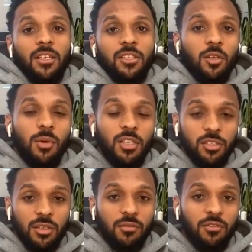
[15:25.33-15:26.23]
So
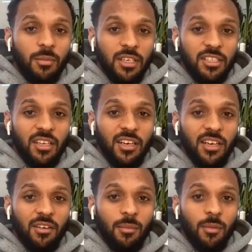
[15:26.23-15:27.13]
much good information out
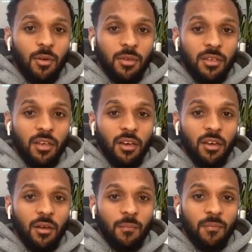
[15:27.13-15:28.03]
there at the moment
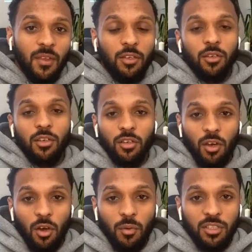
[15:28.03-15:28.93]
that you can
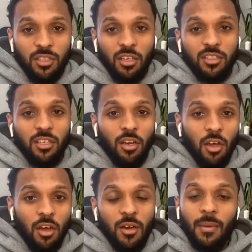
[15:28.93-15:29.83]
go and start to
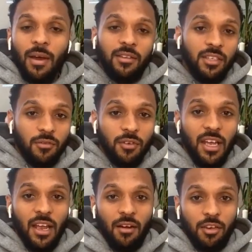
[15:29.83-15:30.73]
learn about
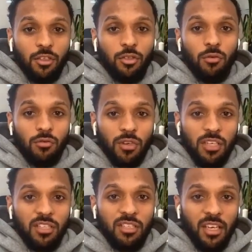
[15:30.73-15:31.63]
different areas of
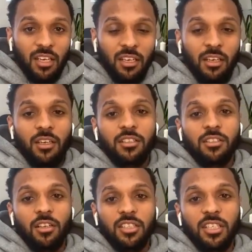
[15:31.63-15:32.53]
real estate,
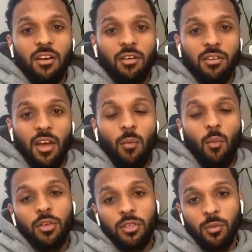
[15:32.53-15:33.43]
start to narrow down
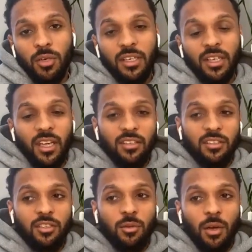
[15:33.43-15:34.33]
what you want to get
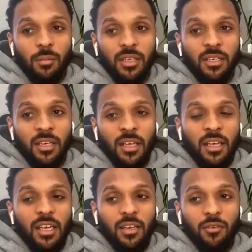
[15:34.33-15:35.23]
into. I mean,
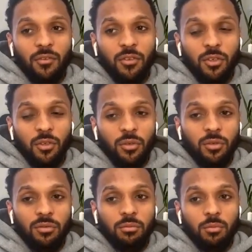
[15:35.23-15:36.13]
if
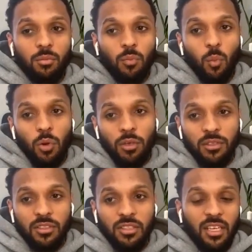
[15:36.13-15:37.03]
you
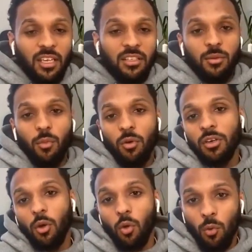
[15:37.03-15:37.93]
want to get to more
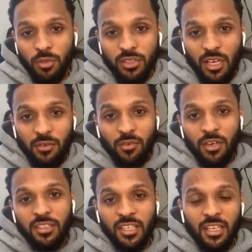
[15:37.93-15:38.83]
in the corporate side of
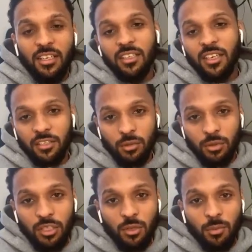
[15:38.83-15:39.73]
real estate, then yes, you'll
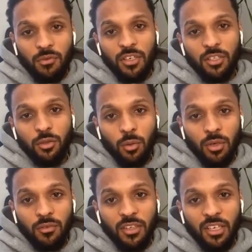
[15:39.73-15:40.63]
need your professional
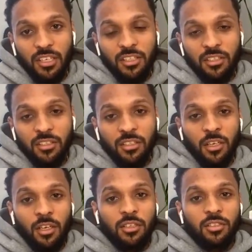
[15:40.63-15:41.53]
qualifications.
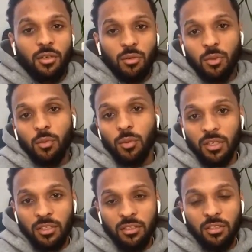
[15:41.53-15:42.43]
So you will
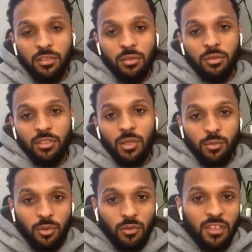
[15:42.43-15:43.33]
need to do
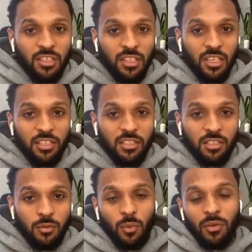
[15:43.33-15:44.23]
some sort of
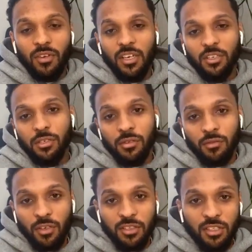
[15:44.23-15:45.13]
education, whether that's
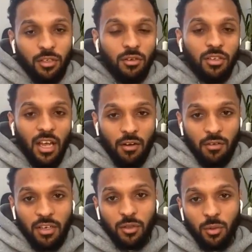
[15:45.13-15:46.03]
university or a
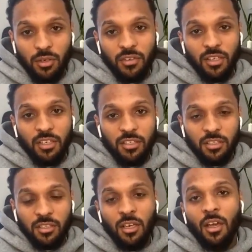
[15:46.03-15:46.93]
direct
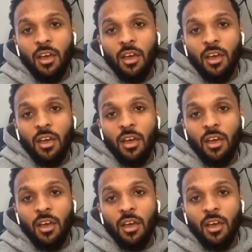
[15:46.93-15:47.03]
qualification.